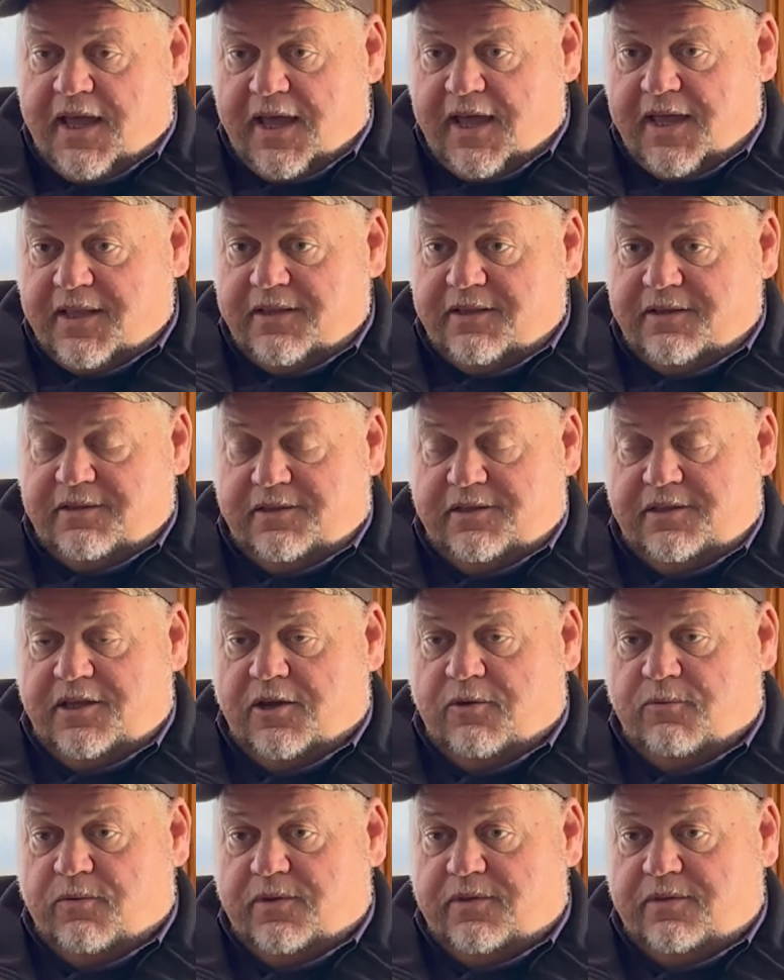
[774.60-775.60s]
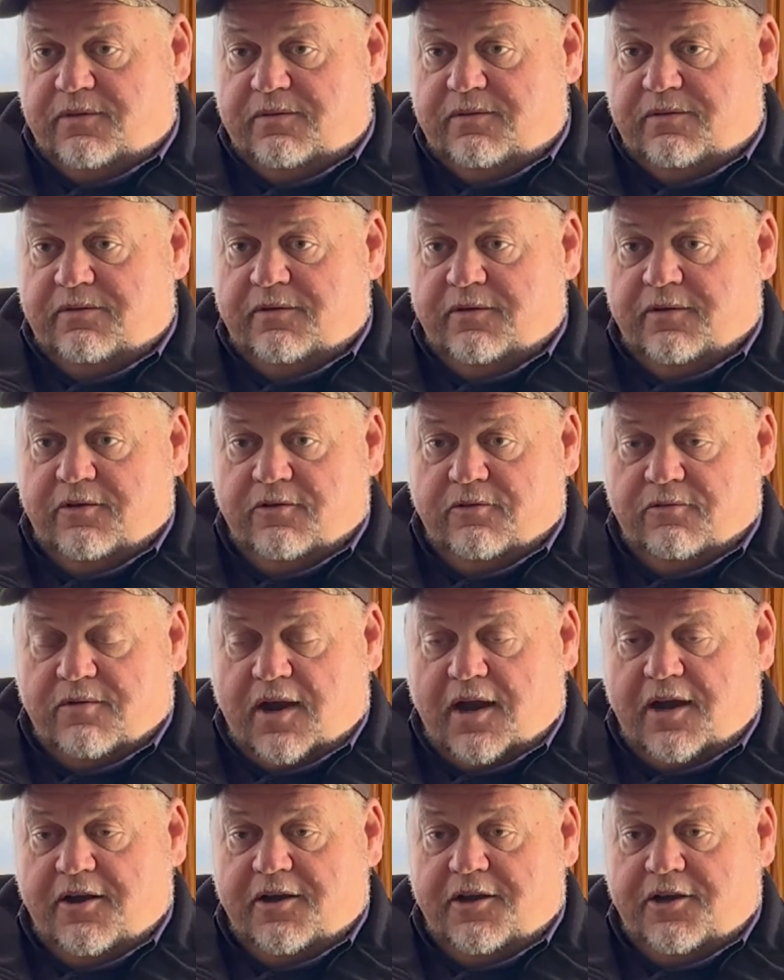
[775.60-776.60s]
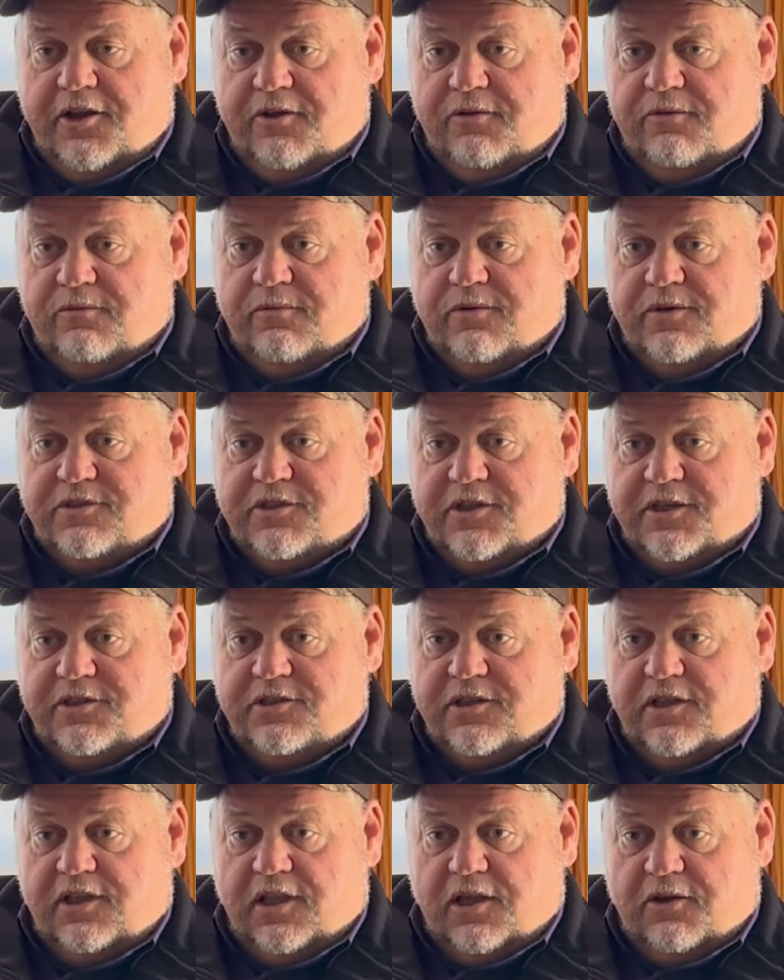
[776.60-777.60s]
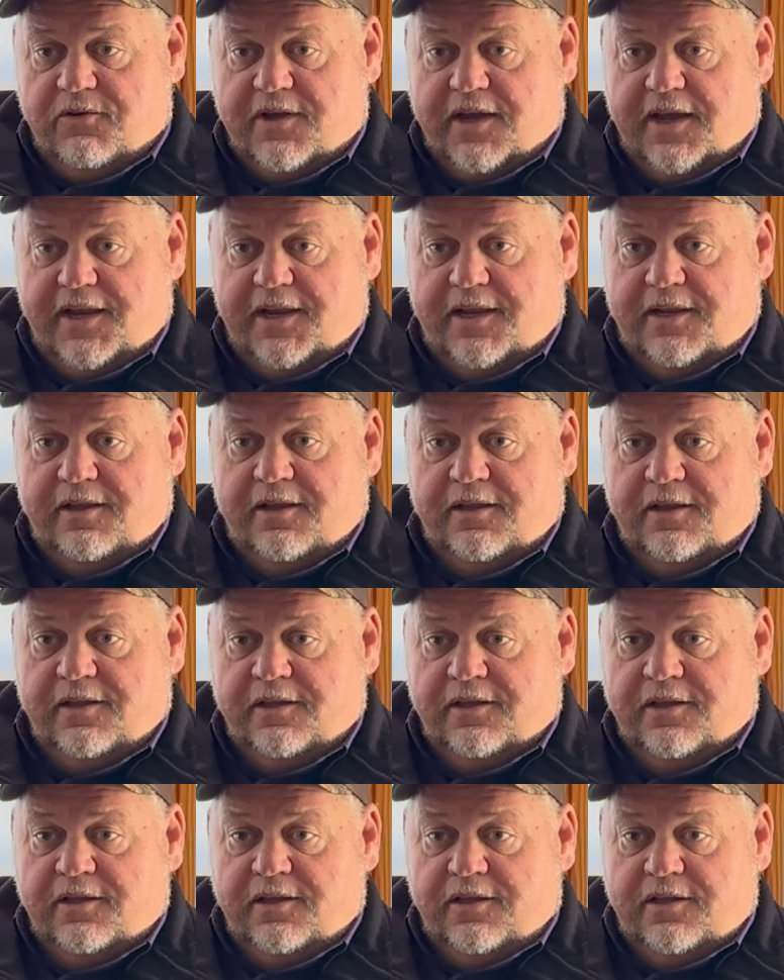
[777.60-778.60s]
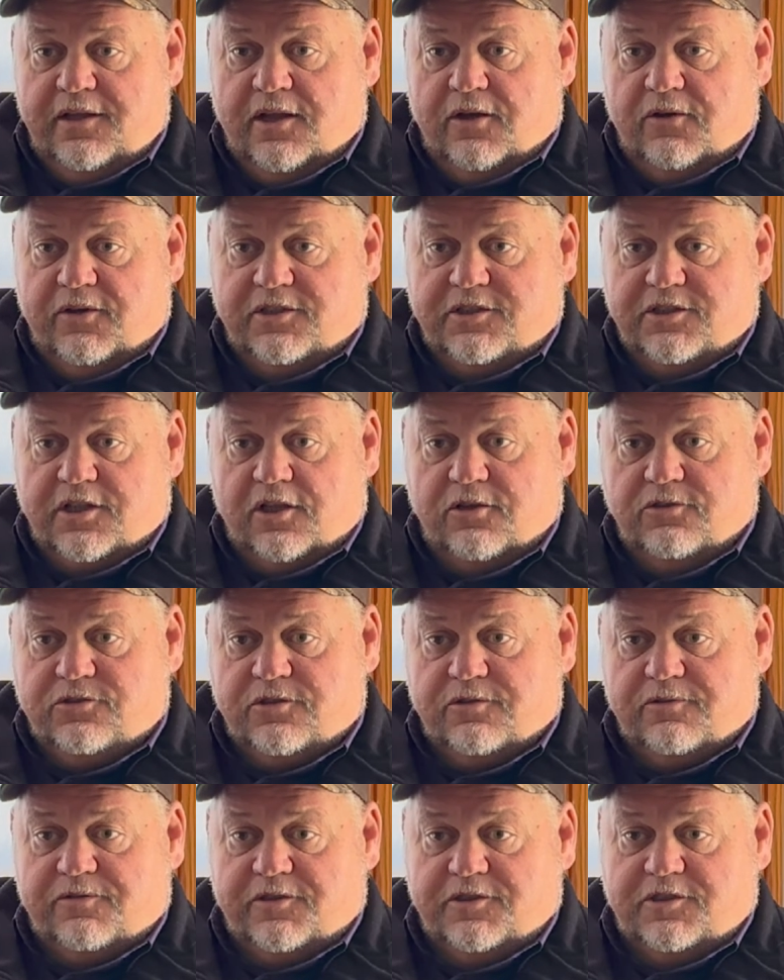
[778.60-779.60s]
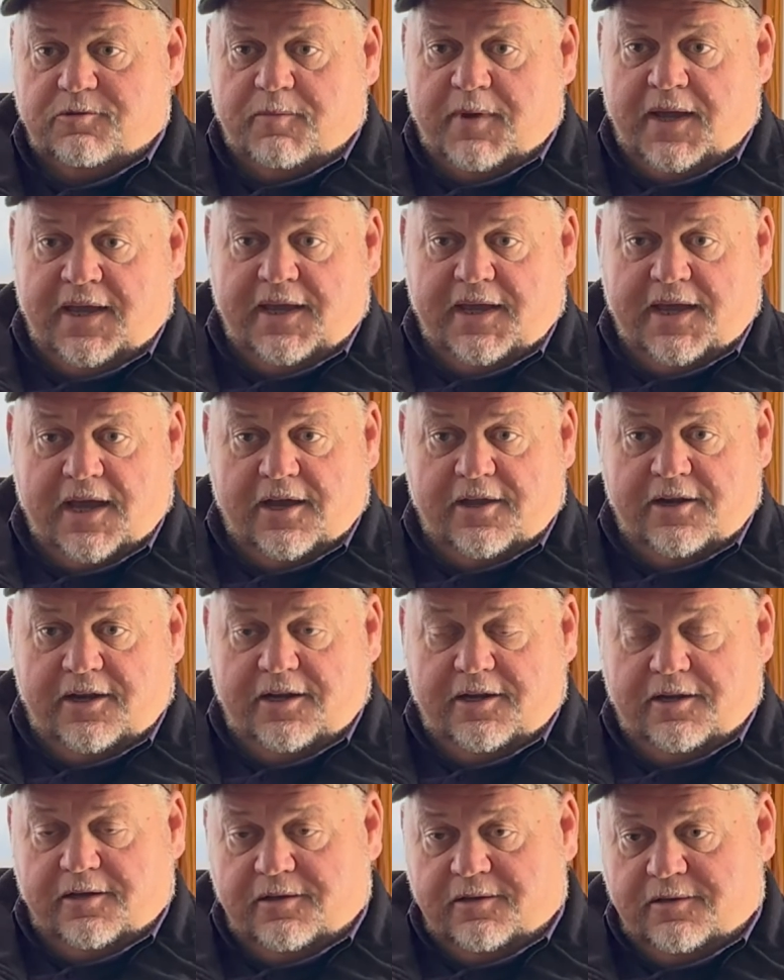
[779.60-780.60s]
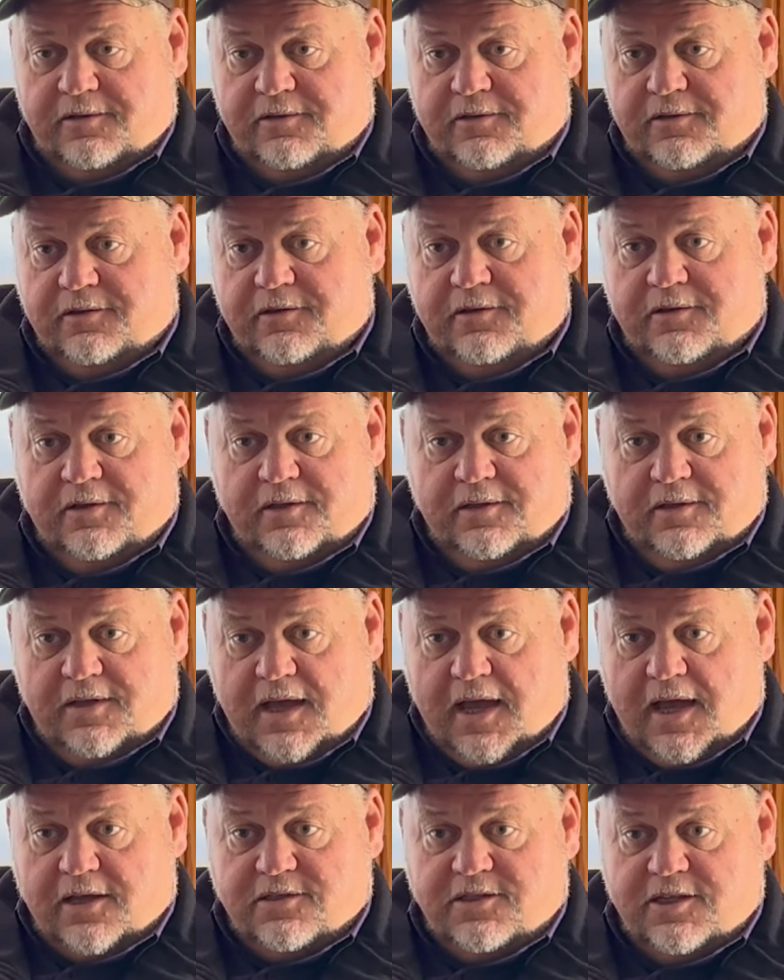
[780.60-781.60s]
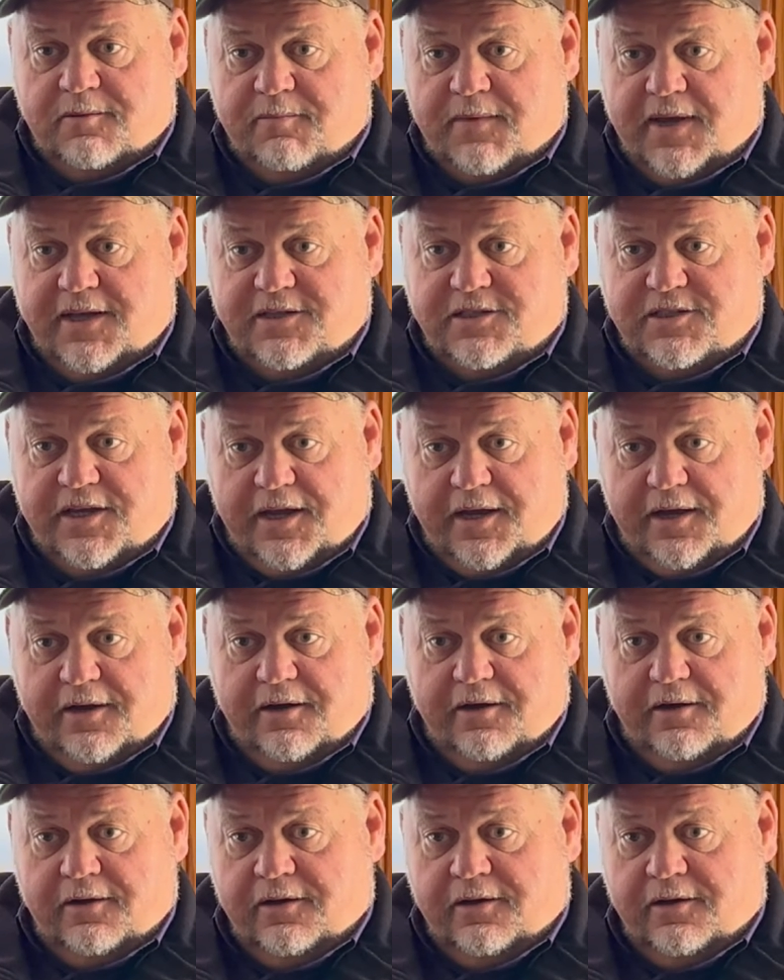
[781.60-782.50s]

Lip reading: And, with right here in Newton, we're centrally located. It's closer for Sabine County to house inmates here.